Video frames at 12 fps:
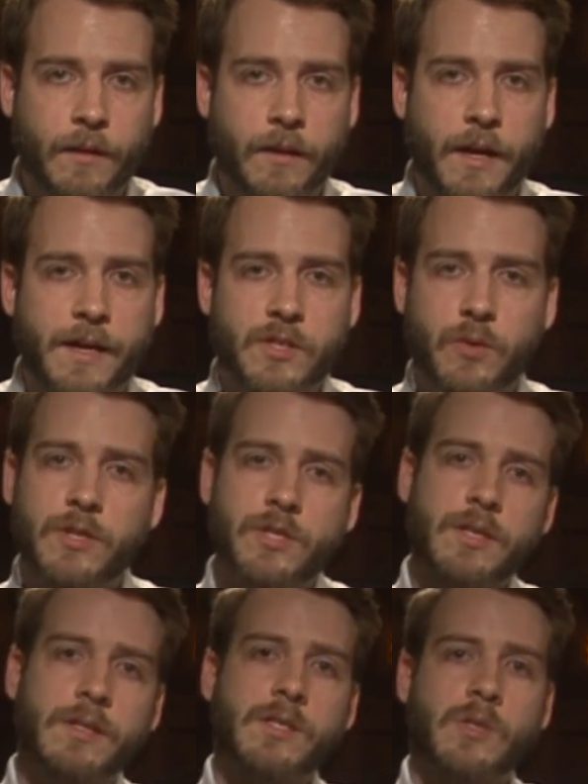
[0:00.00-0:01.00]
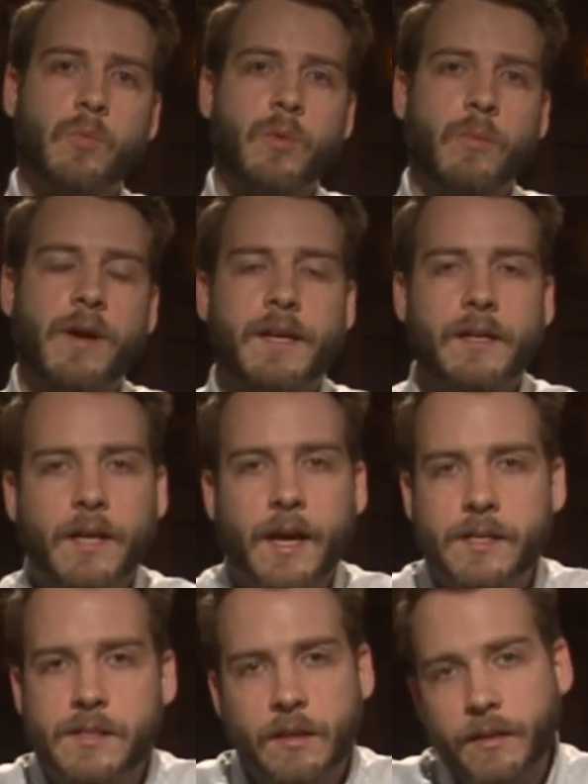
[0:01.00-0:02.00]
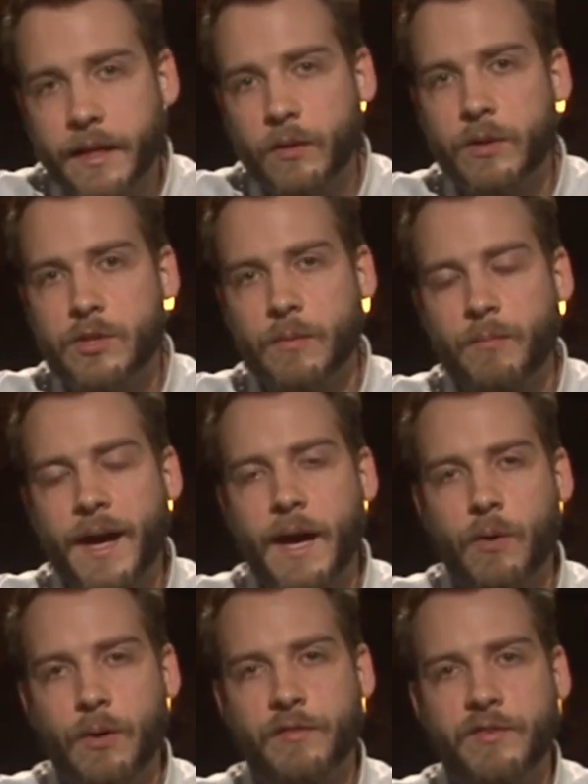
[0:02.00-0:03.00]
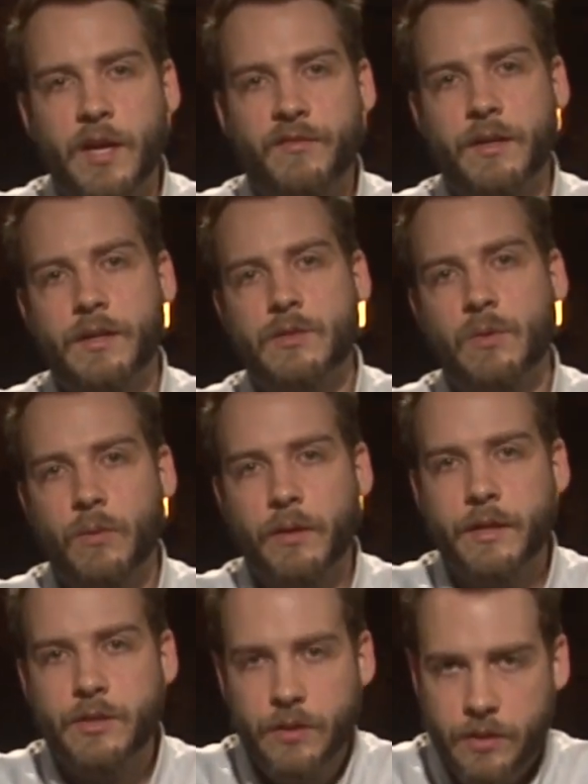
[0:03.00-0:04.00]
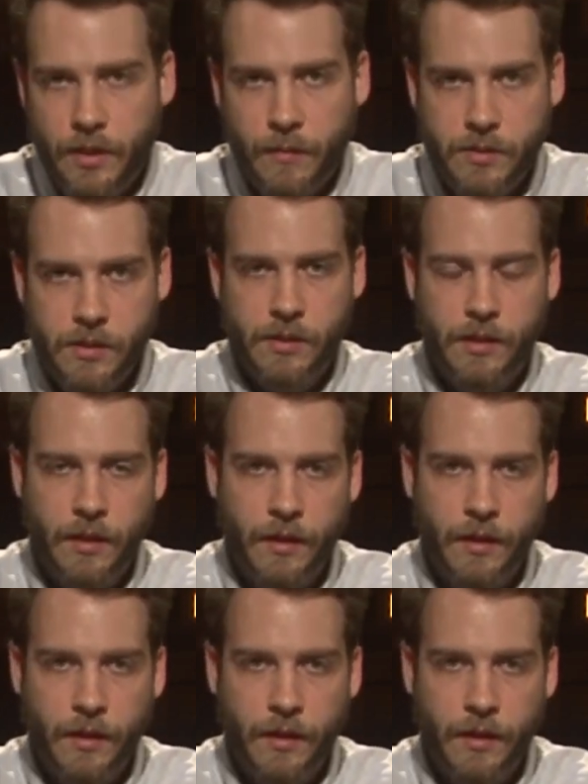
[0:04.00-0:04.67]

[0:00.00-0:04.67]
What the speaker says: As Christians, we recognize the language and power of covenantal relationships,